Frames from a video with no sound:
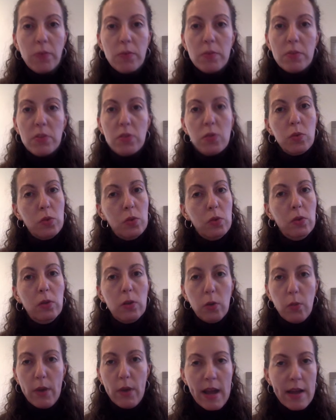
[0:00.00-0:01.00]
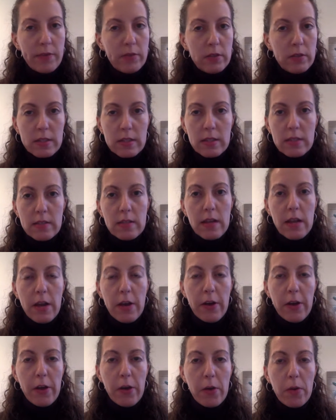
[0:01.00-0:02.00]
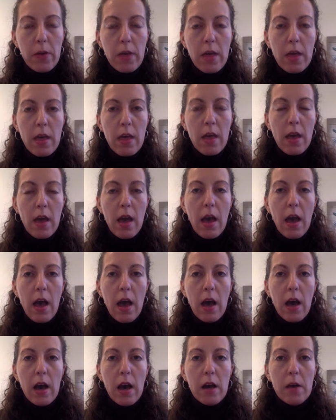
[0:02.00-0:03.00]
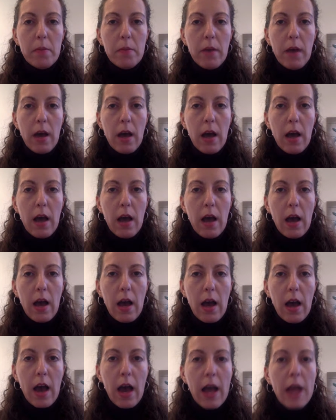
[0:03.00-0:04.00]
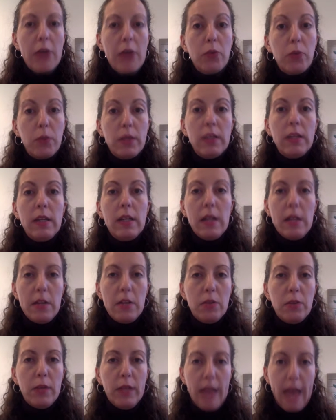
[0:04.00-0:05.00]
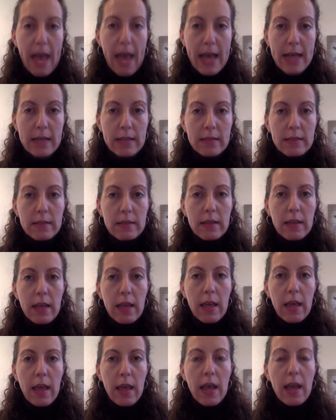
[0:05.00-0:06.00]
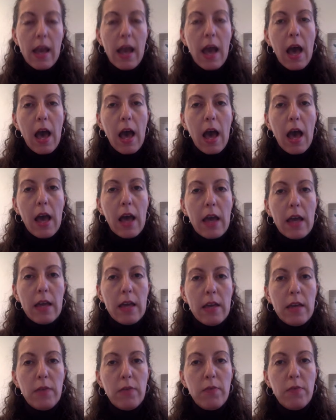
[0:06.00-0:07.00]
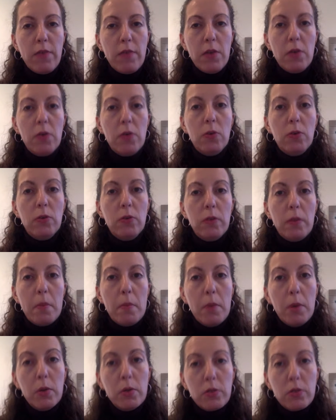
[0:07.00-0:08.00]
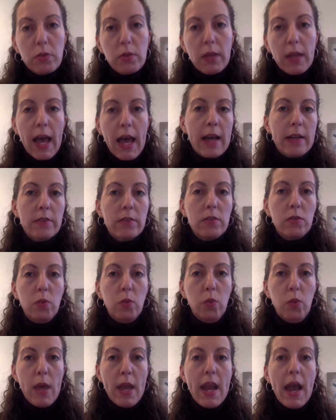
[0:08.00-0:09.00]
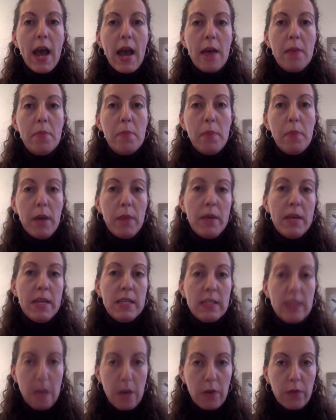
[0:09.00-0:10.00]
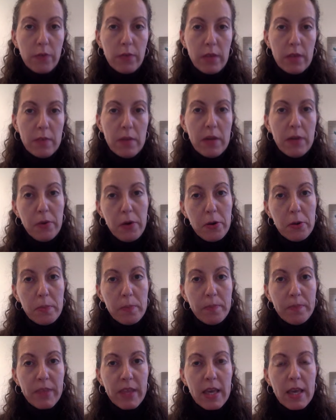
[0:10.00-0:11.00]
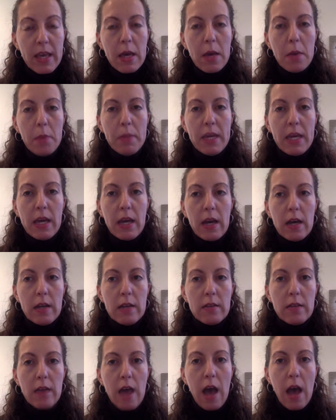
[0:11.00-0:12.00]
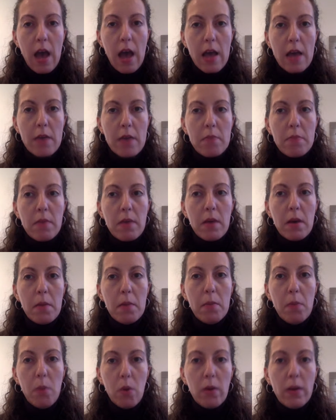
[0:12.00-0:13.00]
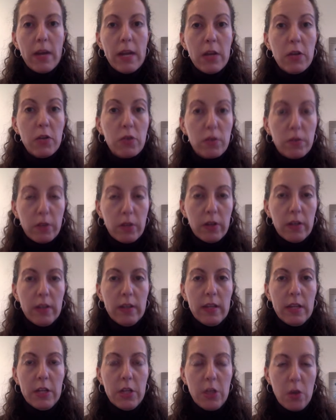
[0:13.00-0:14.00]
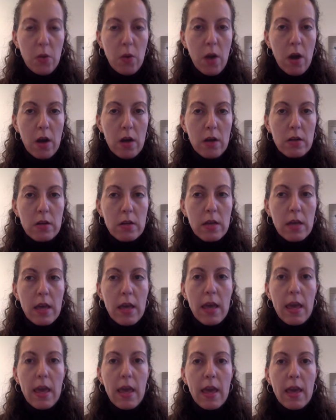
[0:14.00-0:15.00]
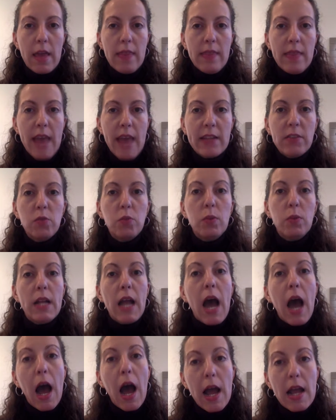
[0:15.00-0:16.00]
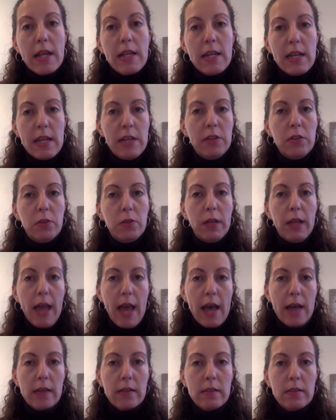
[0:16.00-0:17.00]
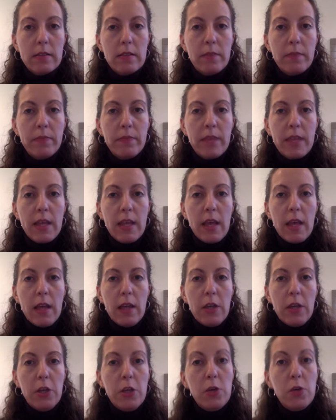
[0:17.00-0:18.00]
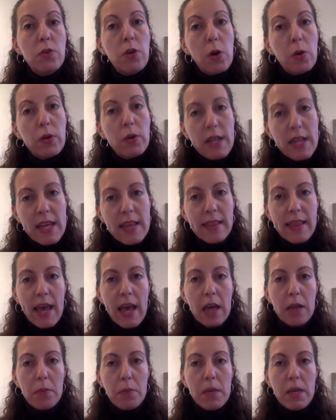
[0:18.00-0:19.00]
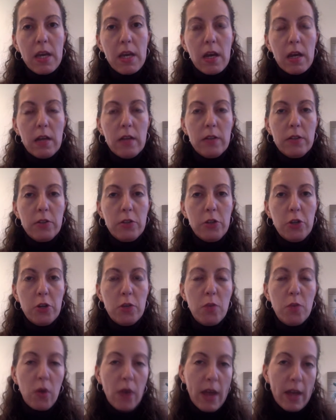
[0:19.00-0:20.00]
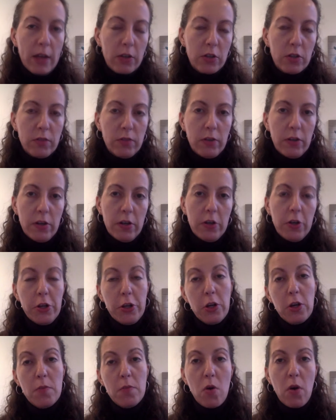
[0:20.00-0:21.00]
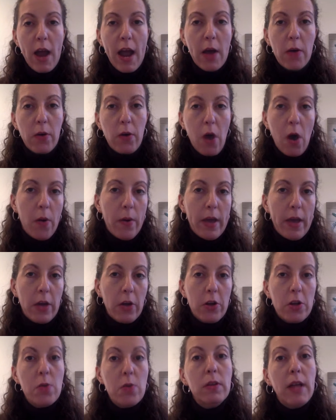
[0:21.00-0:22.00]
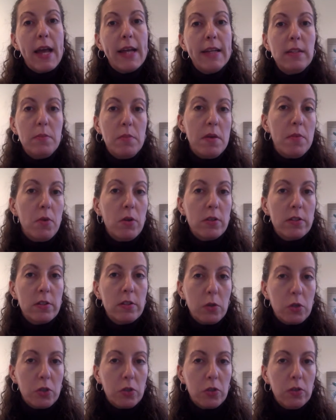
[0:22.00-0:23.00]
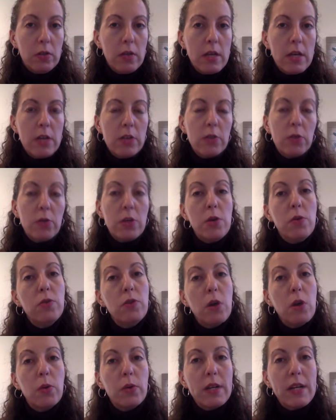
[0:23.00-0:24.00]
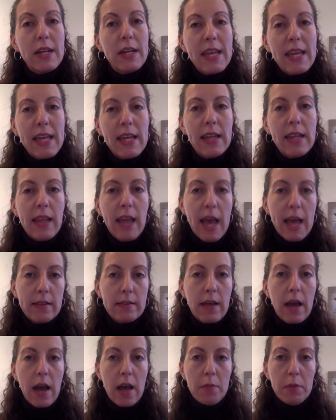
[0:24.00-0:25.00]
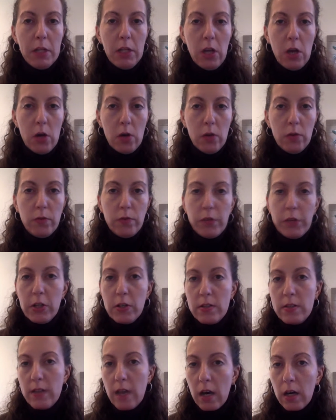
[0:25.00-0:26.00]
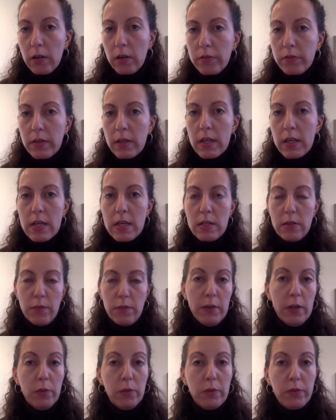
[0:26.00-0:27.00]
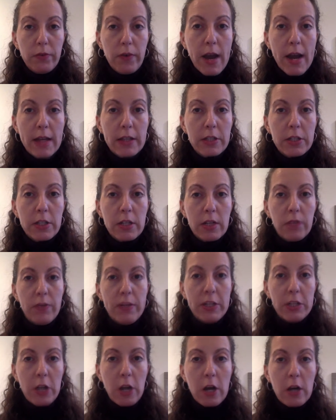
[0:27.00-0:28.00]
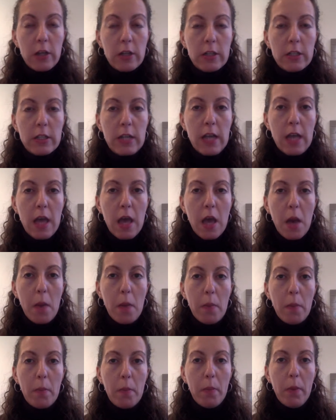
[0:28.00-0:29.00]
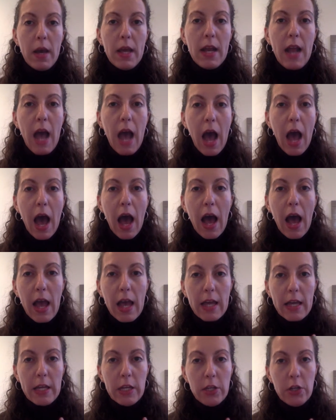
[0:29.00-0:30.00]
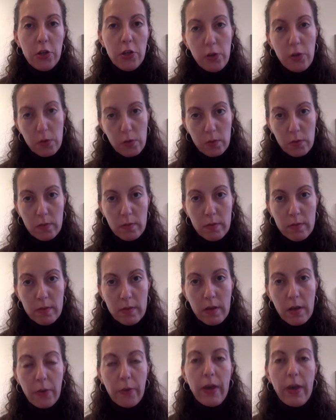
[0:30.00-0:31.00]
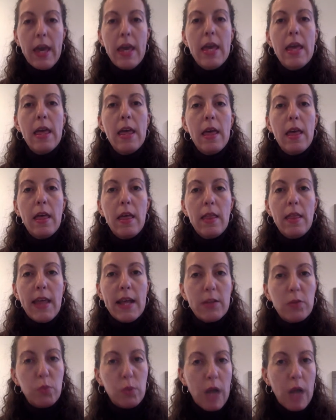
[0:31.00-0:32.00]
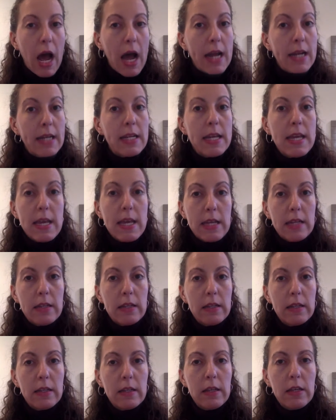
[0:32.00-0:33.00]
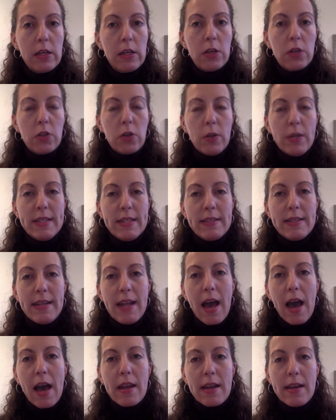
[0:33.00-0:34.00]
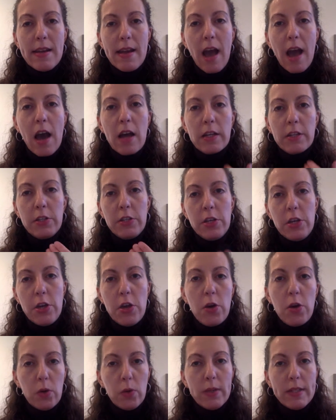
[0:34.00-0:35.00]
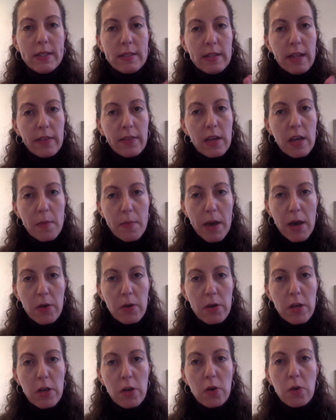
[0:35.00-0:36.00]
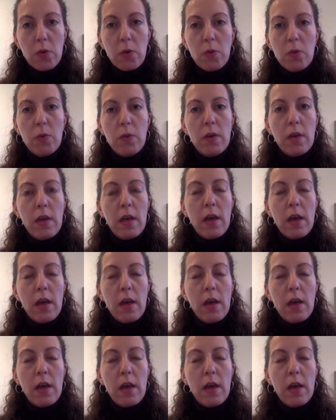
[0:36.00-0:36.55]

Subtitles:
from school, or whatever is the scenario, I really need to relax, and I feel the most relaxed when I'm by myself in my room, because I'm more introverted than you are, and that's what I need to relax. You don't need that because you're more extroverted or you're more outgoing or you like to be more social. So you don't need that time alone for yourself to feel refreshed and recharged. But I do, okay? That's what I need. So it's not a knock to you. It's nothing about you.